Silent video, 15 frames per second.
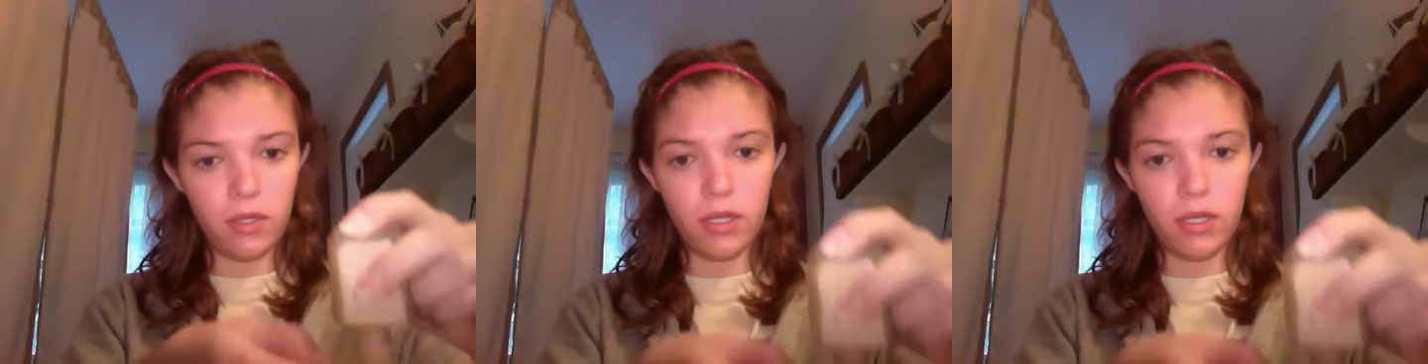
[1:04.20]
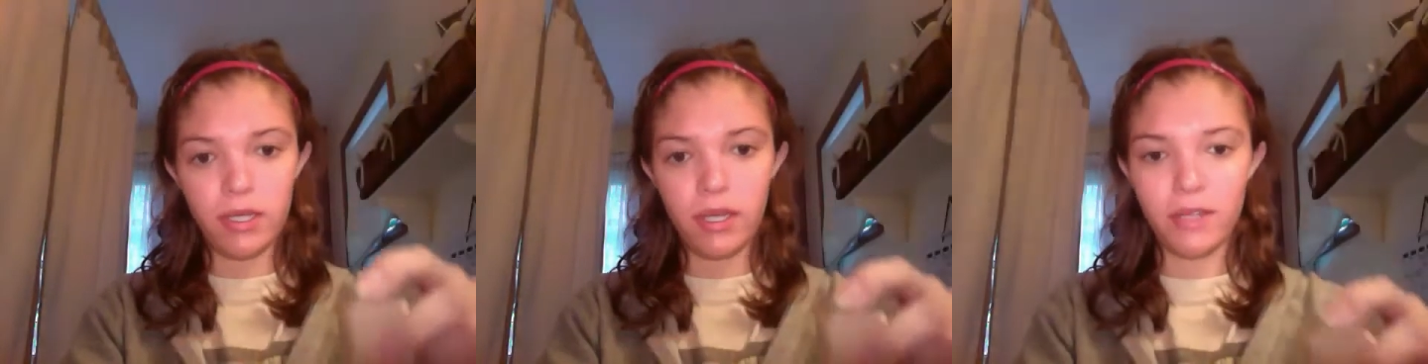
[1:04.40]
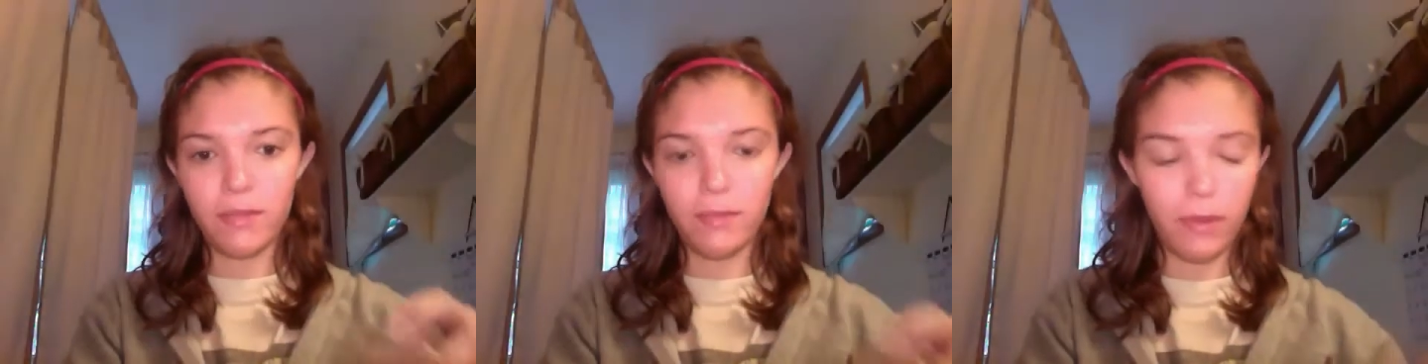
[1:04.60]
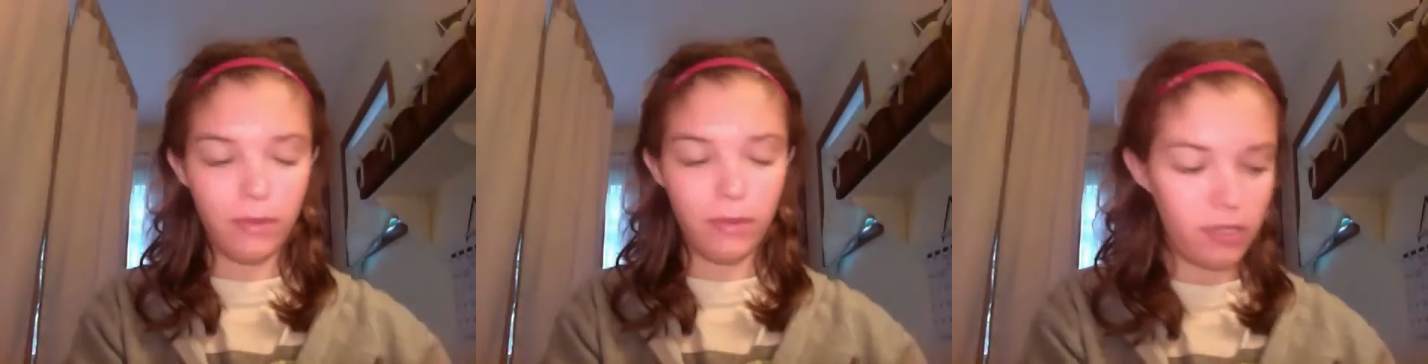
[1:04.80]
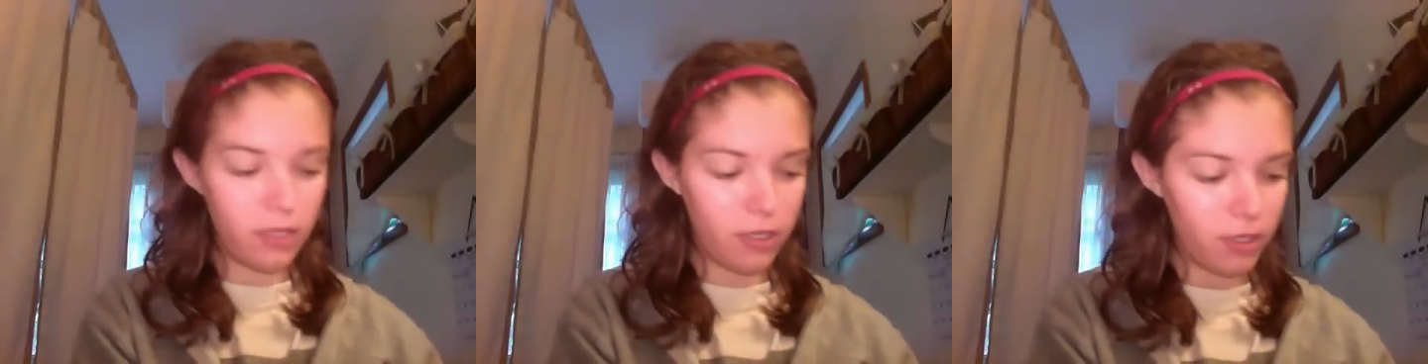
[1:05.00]
it gets bubbles
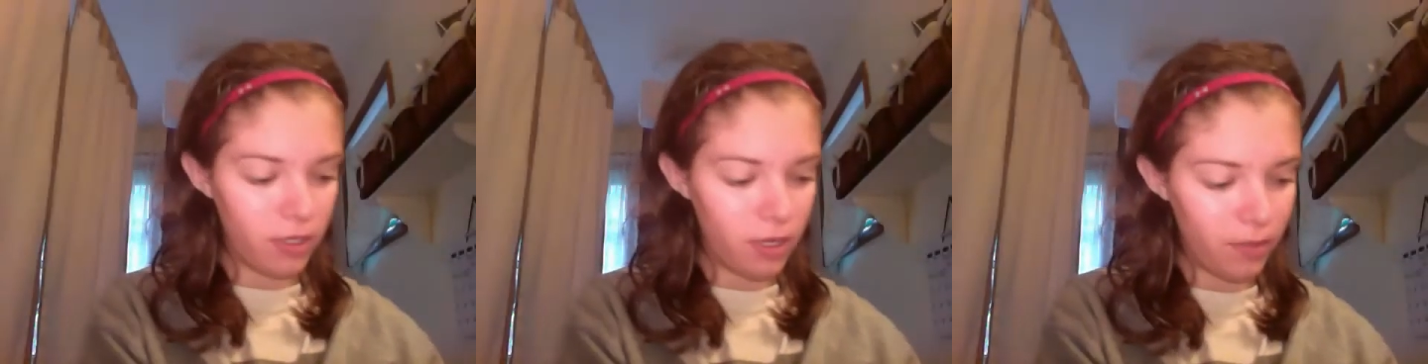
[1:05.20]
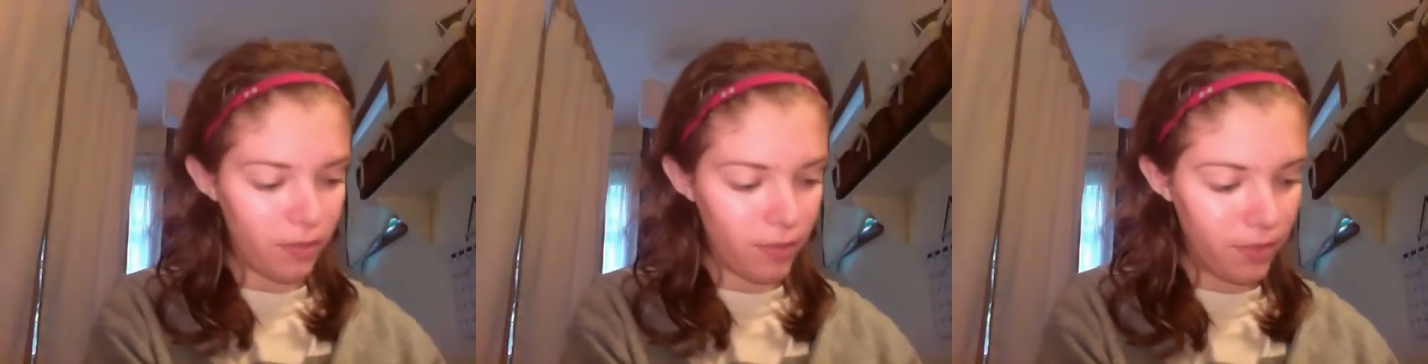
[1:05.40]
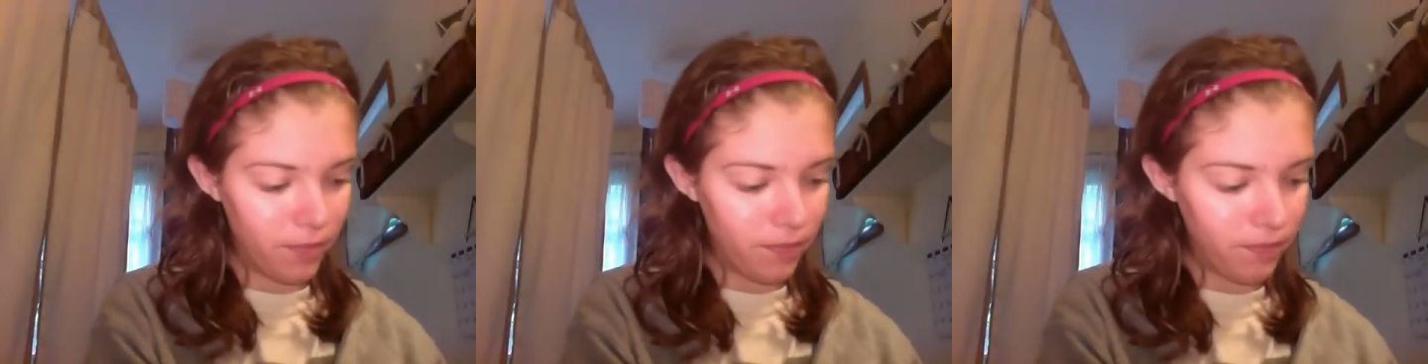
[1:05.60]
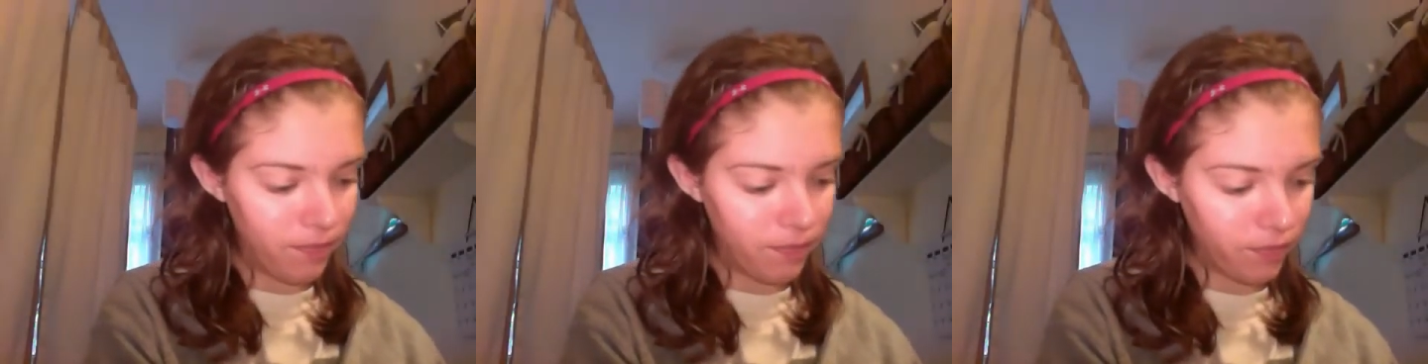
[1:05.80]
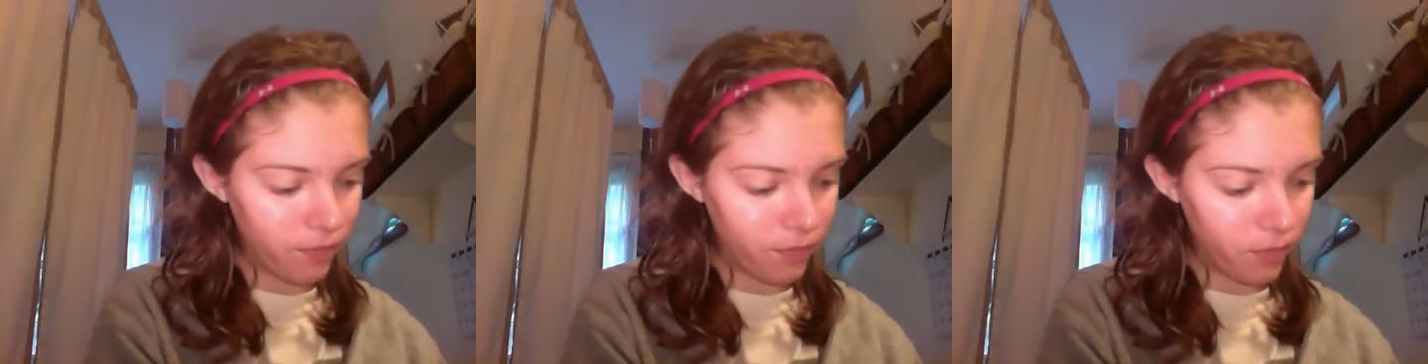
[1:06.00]
on the top, but
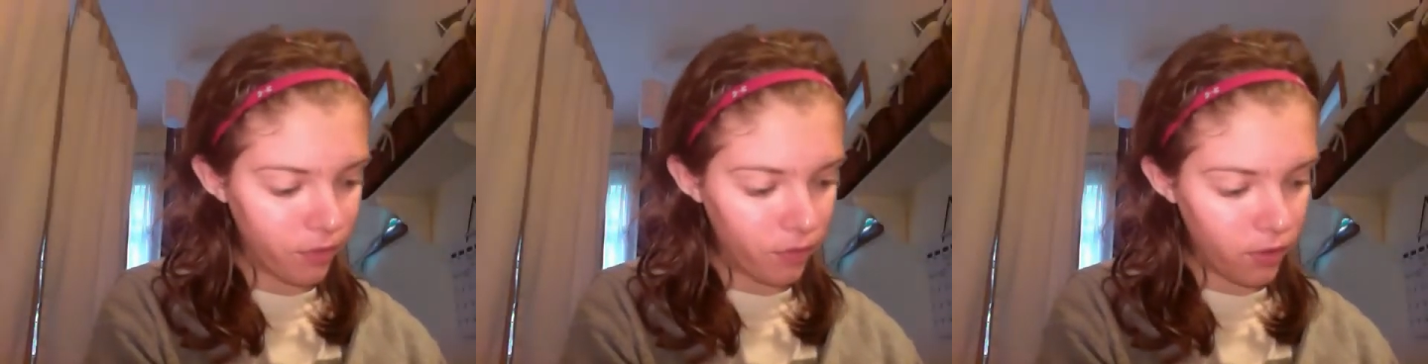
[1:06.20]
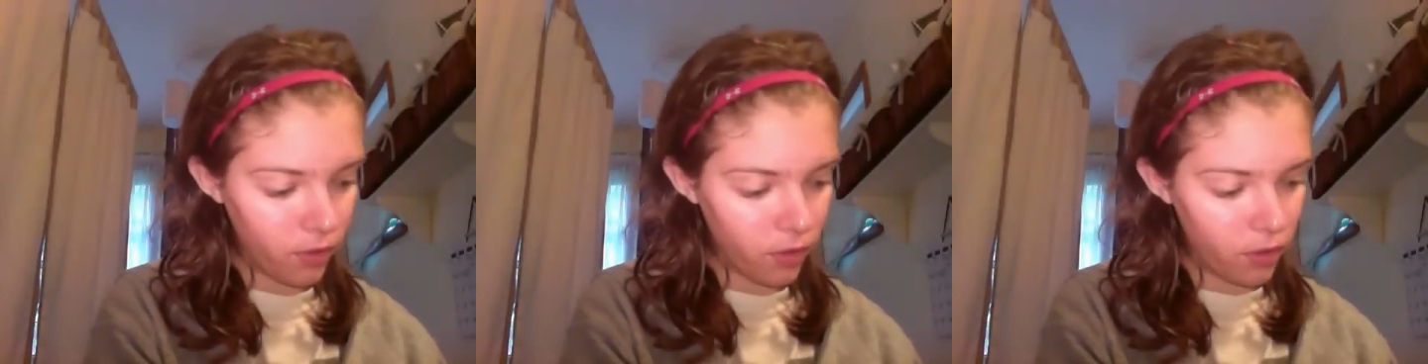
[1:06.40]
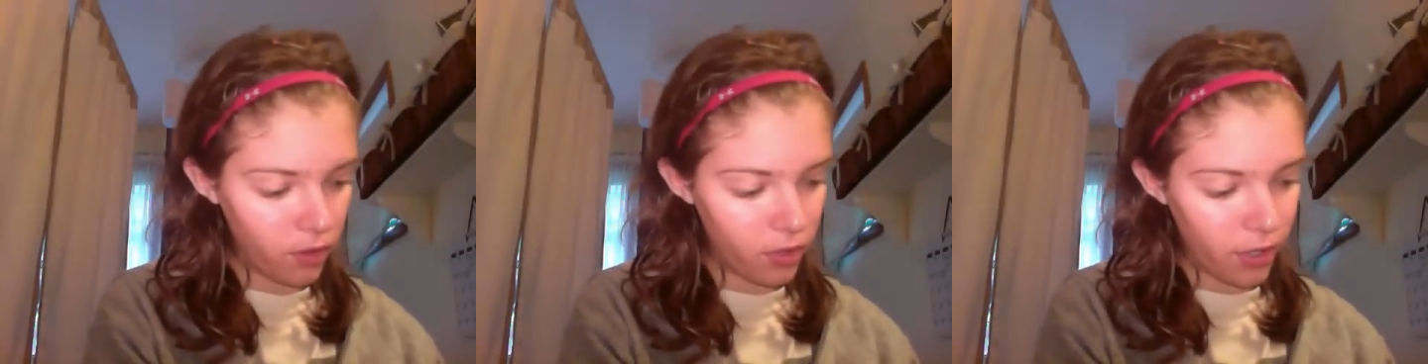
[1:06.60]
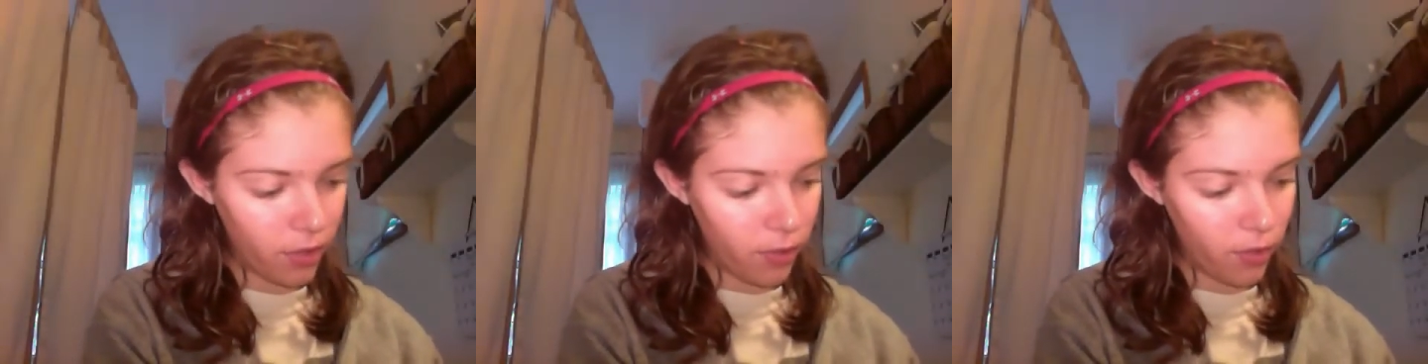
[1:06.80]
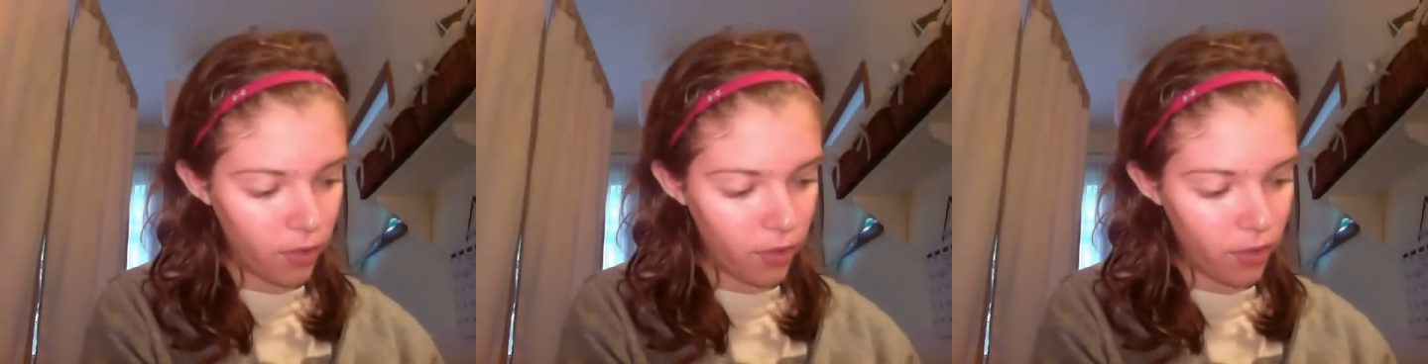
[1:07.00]
so then I
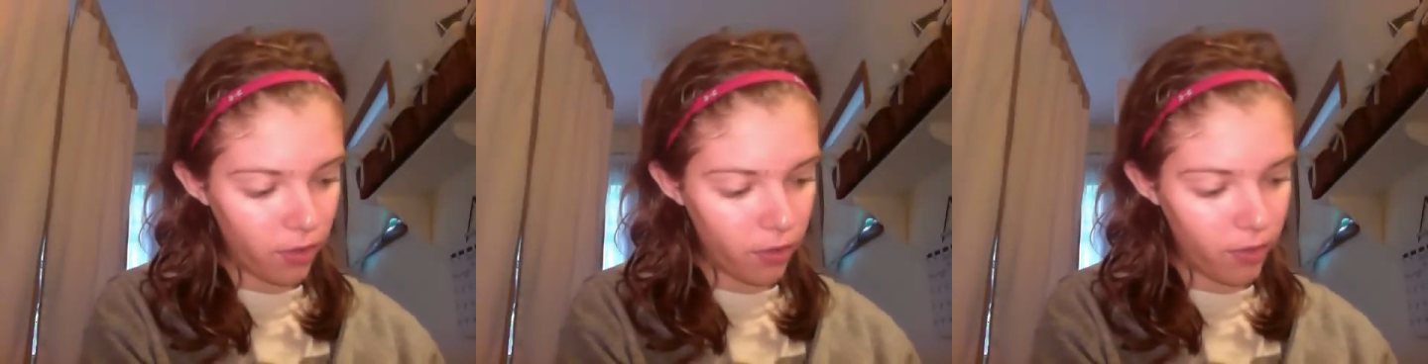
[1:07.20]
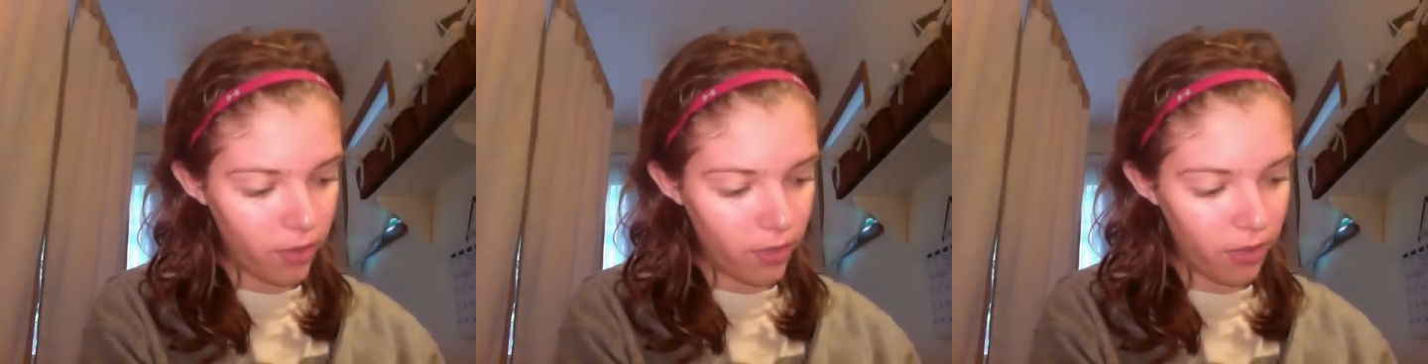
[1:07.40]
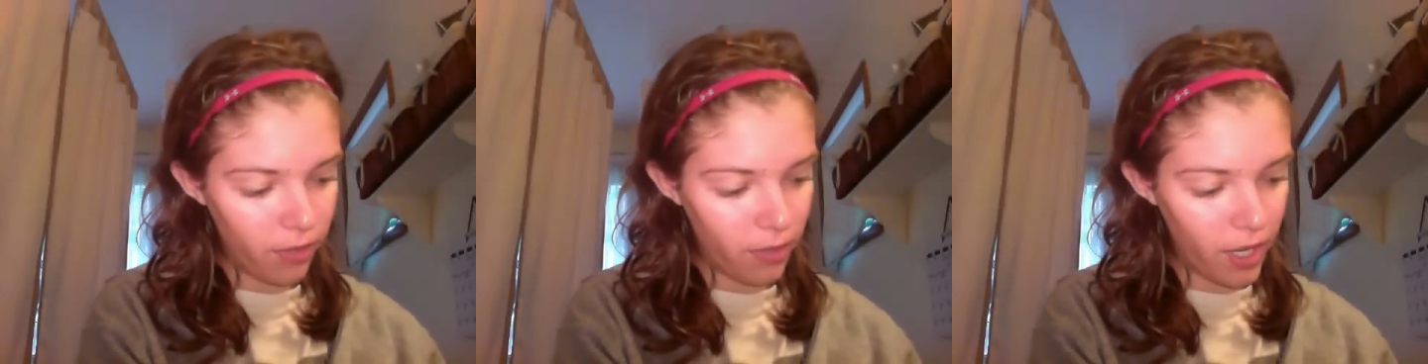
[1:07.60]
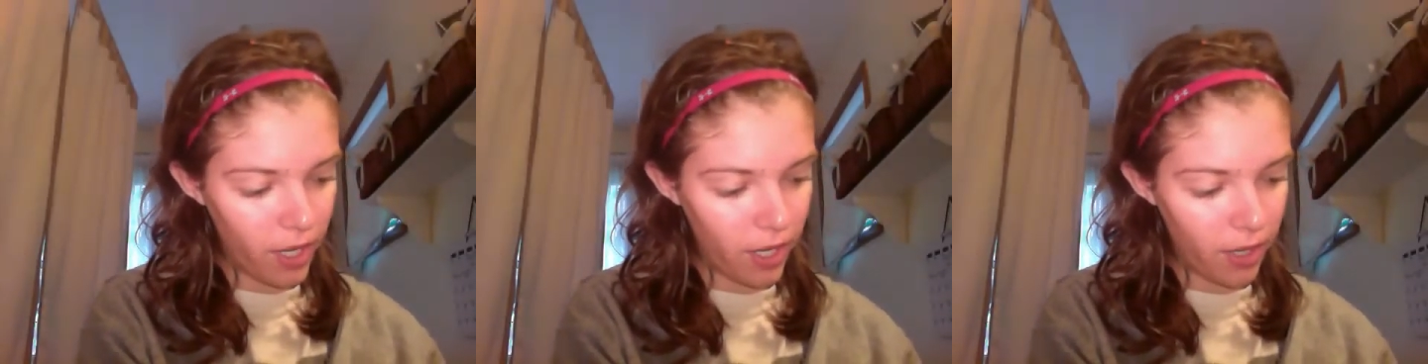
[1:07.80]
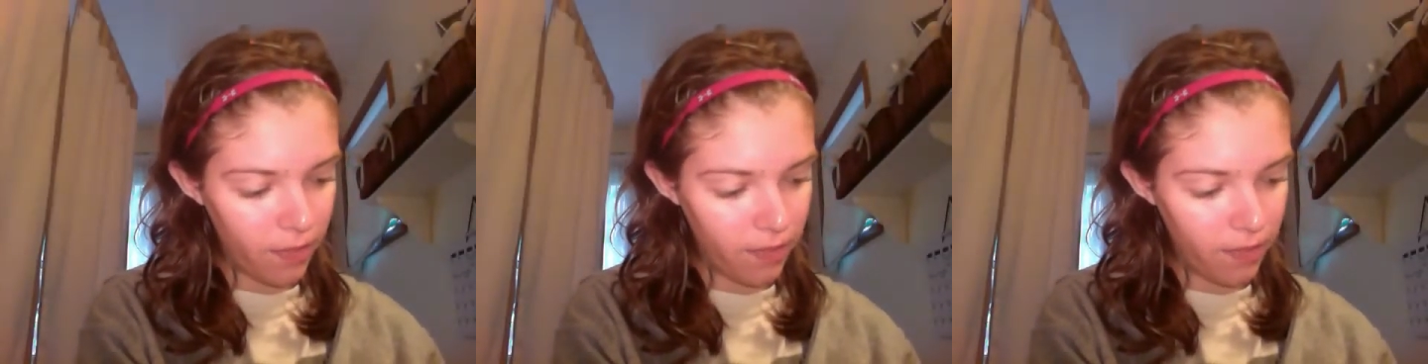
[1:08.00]
pour a little bit of the makeup